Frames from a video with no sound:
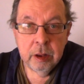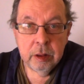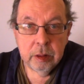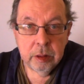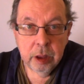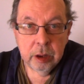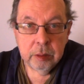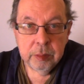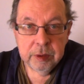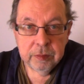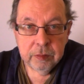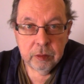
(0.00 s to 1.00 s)
long
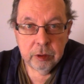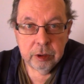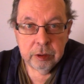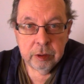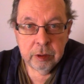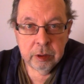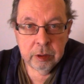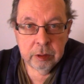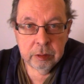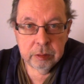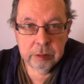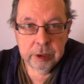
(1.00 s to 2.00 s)
before
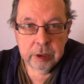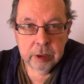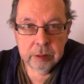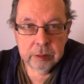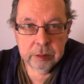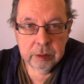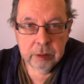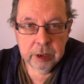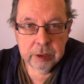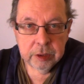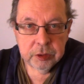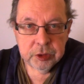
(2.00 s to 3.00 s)
Lincoln, the
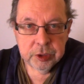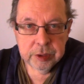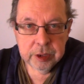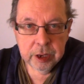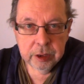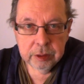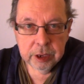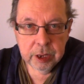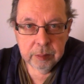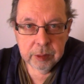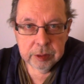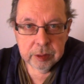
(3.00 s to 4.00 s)
great conciliator,
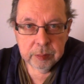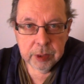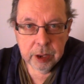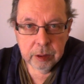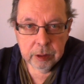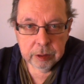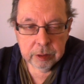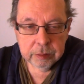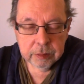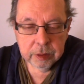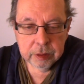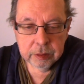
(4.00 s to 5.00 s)
came into power.
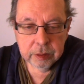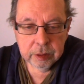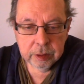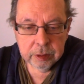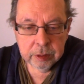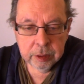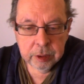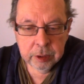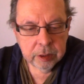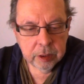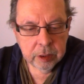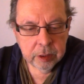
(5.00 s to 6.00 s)
And, and uh,
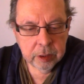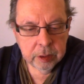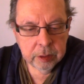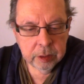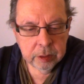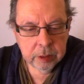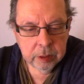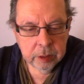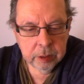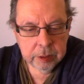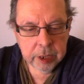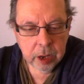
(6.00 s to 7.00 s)

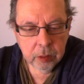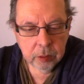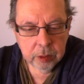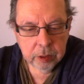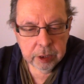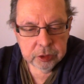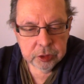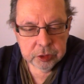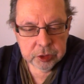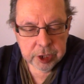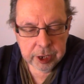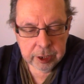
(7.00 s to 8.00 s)
now, I should
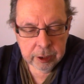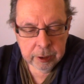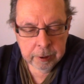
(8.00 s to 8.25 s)
say,